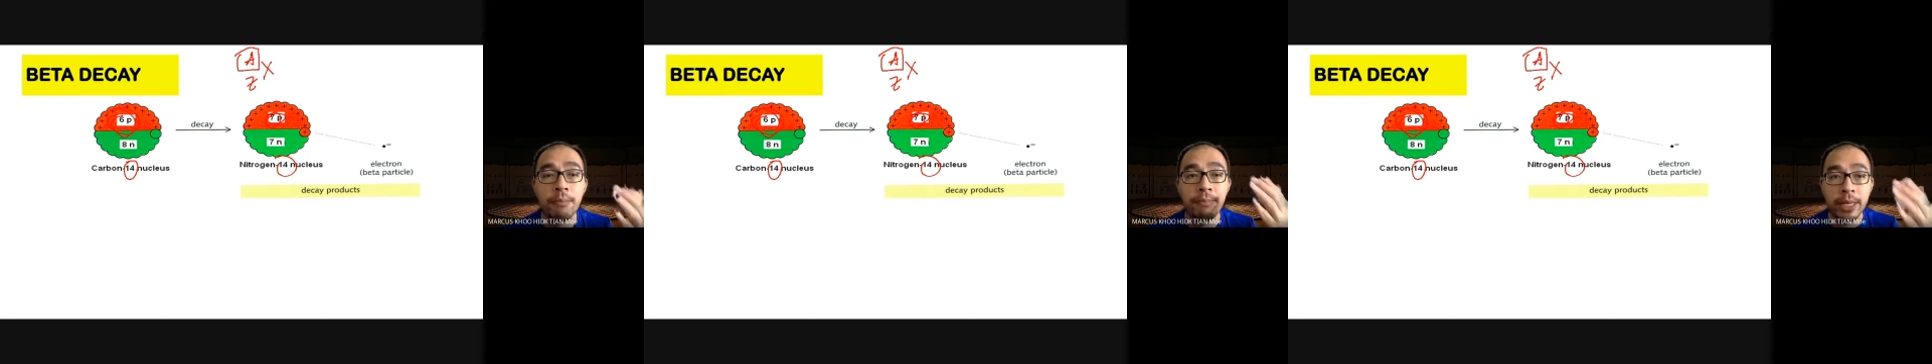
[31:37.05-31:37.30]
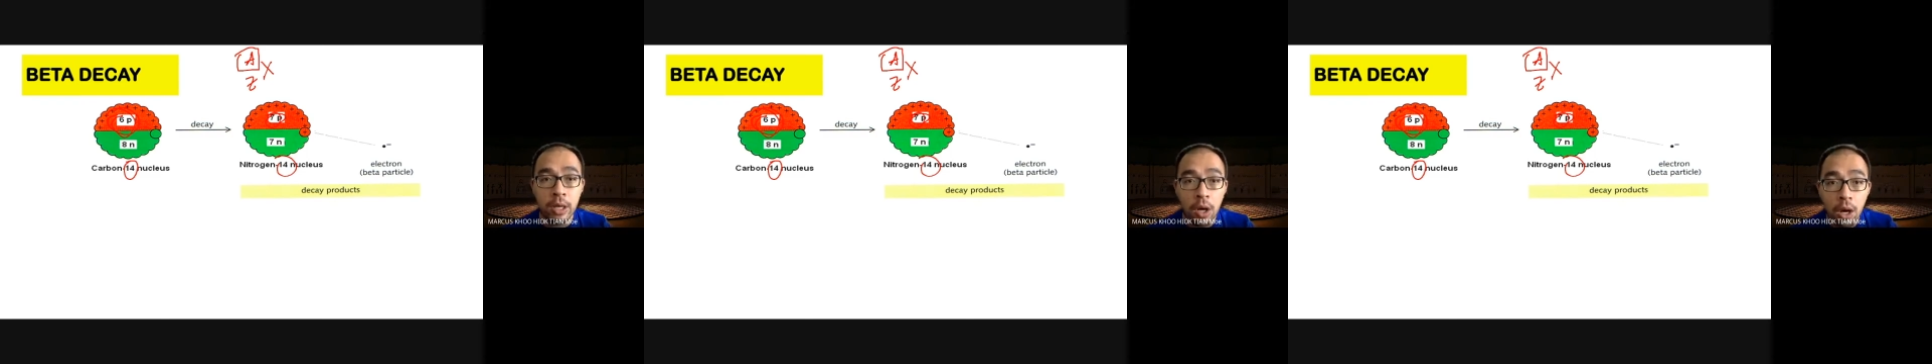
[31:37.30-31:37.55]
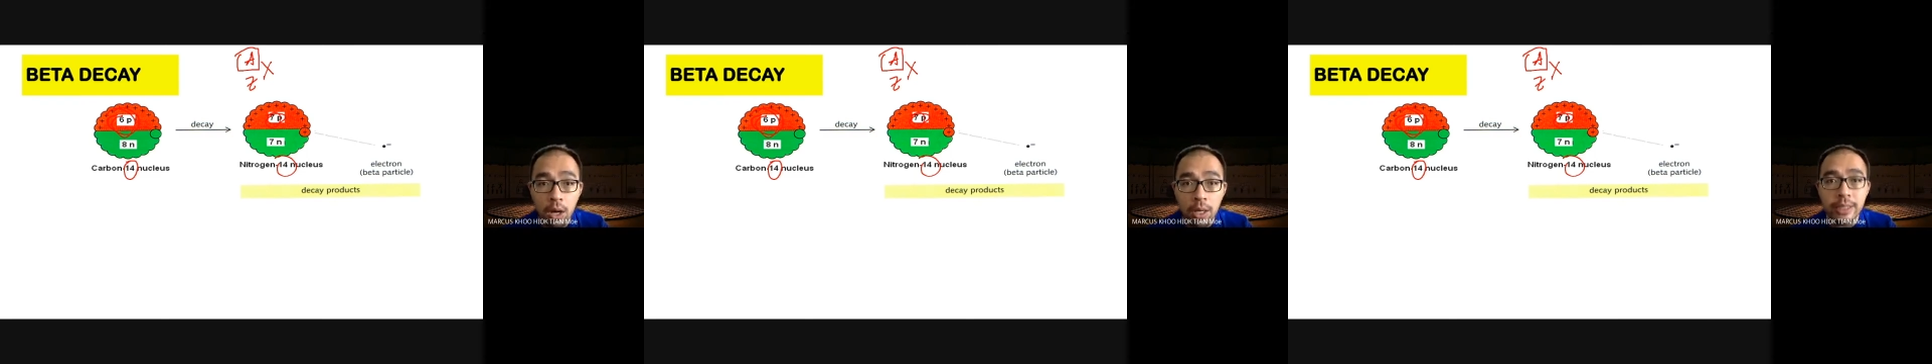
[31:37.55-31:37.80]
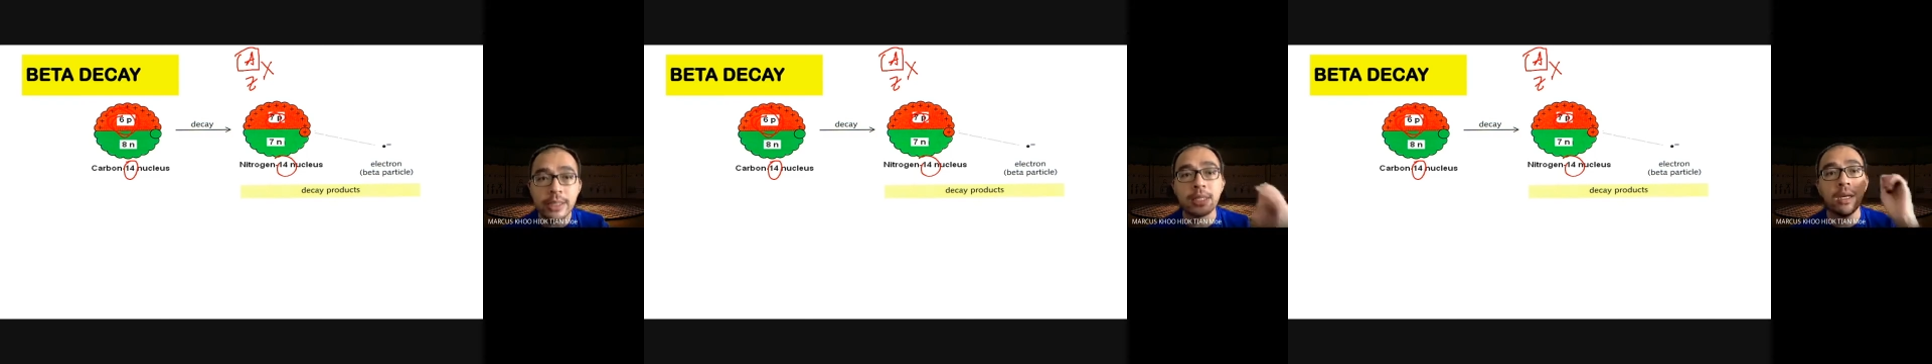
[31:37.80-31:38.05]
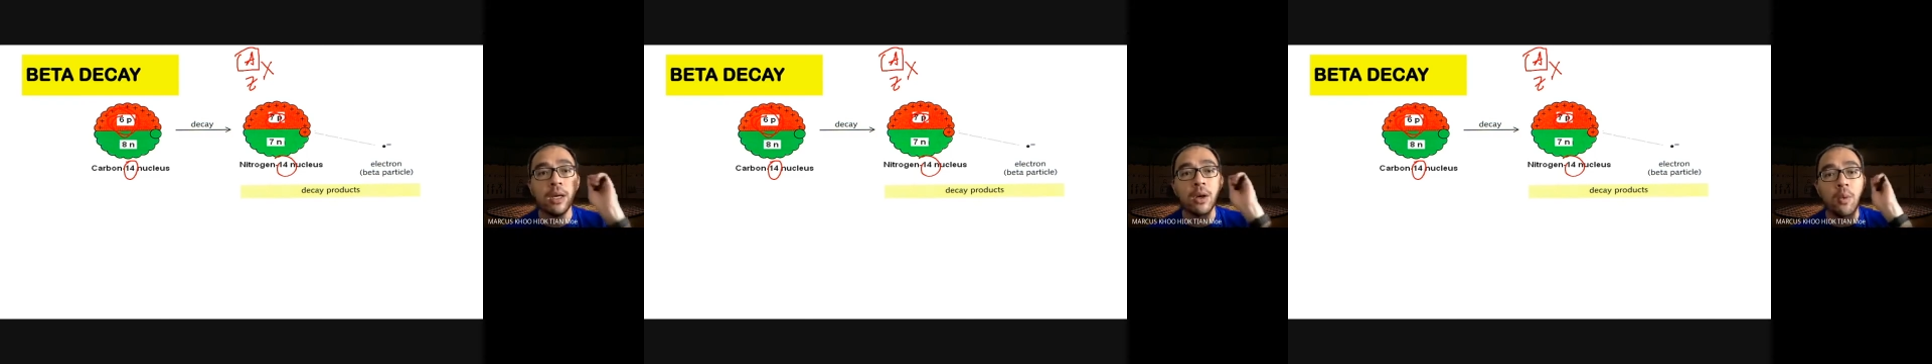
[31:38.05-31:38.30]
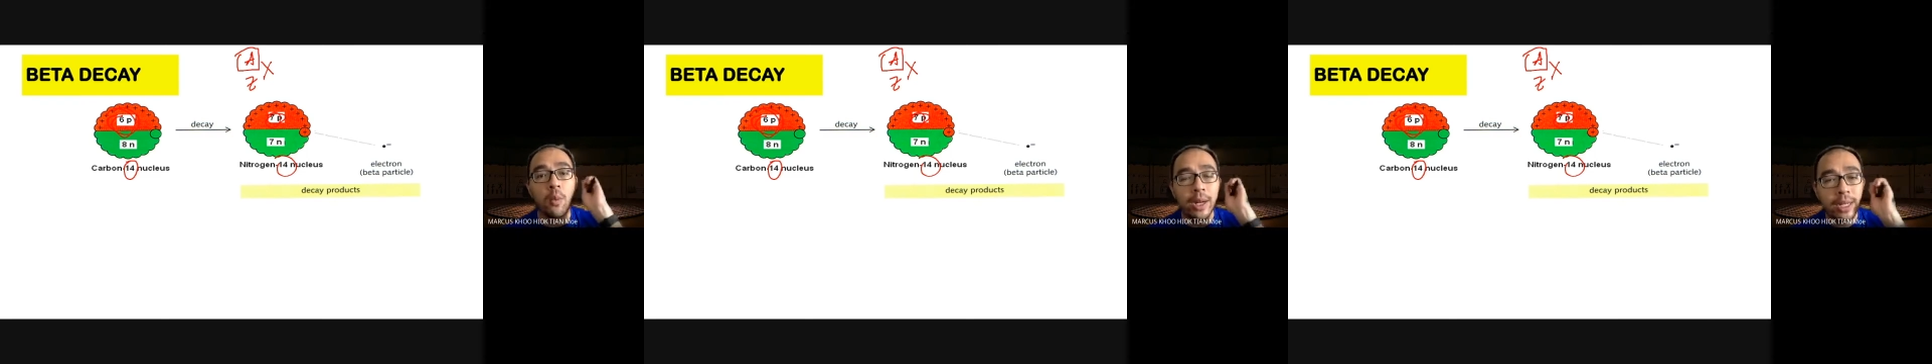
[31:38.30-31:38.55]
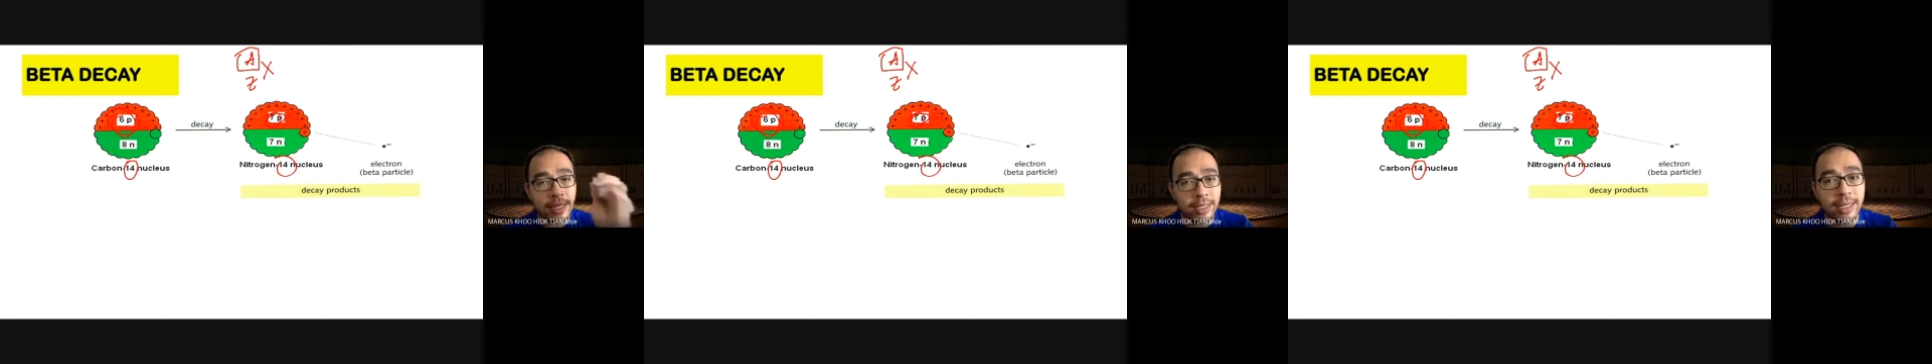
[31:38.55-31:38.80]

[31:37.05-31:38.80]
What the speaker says: because what is